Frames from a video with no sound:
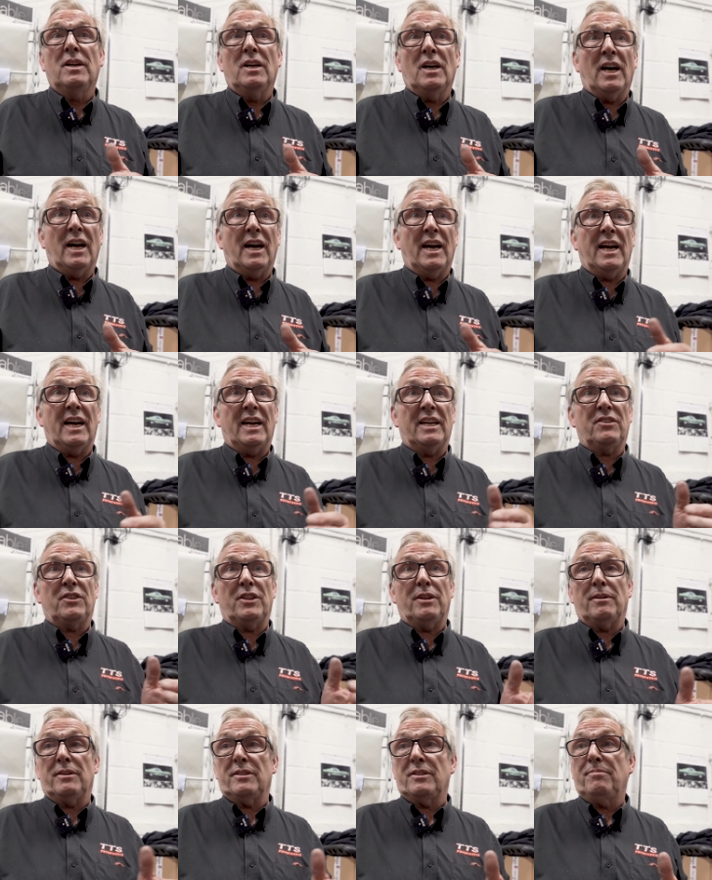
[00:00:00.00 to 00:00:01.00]

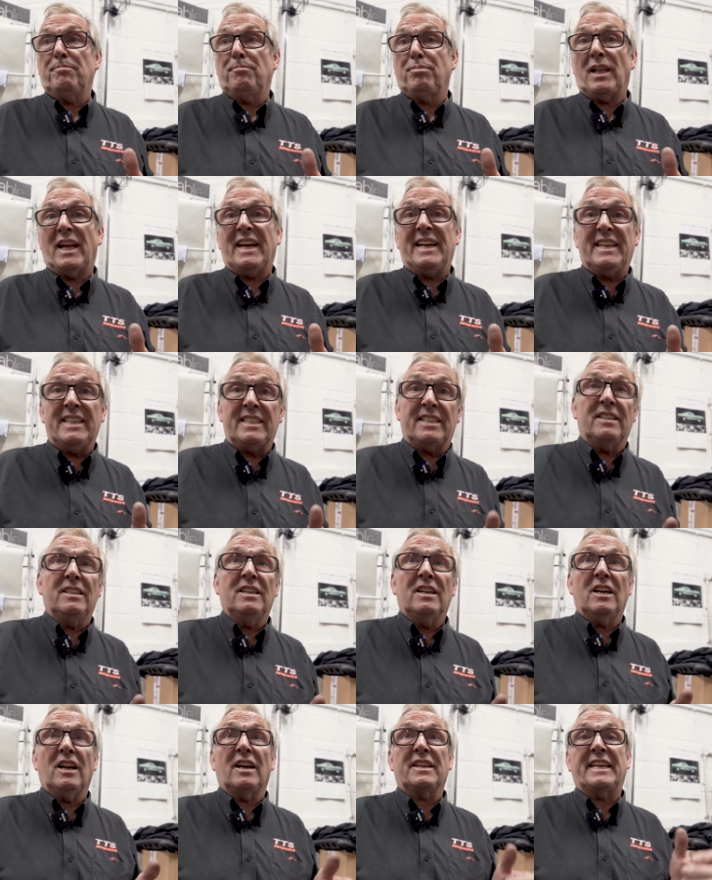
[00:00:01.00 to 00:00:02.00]
and played
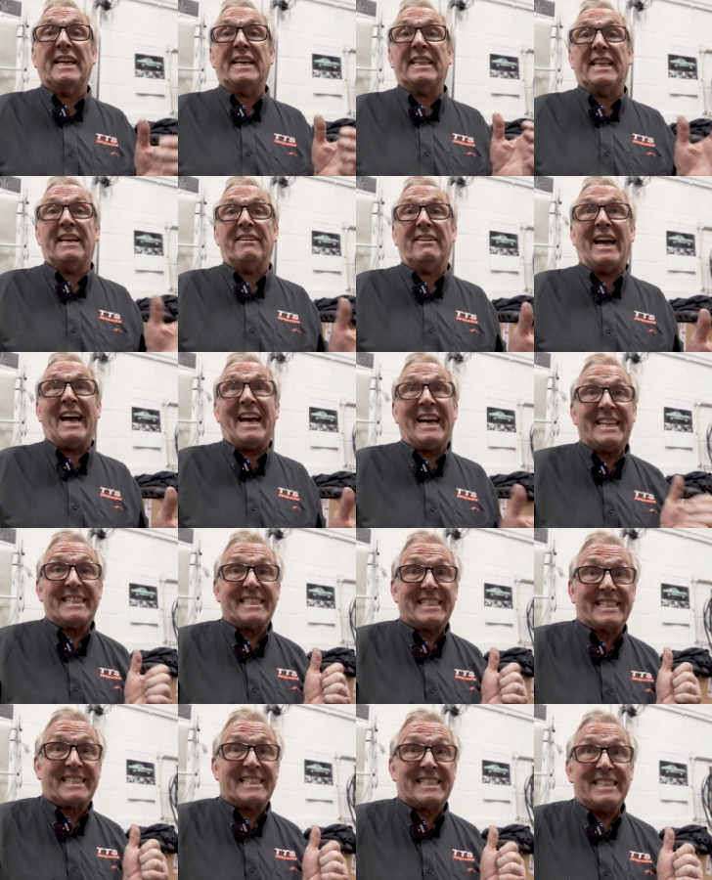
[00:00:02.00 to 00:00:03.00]
and I kicked their
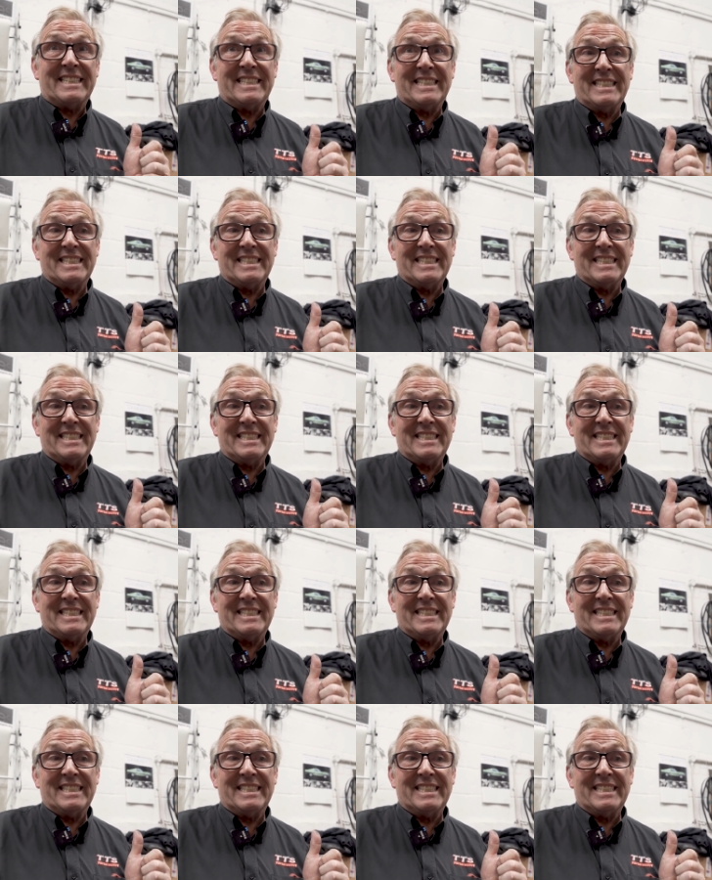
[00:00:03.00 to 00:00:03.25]
ass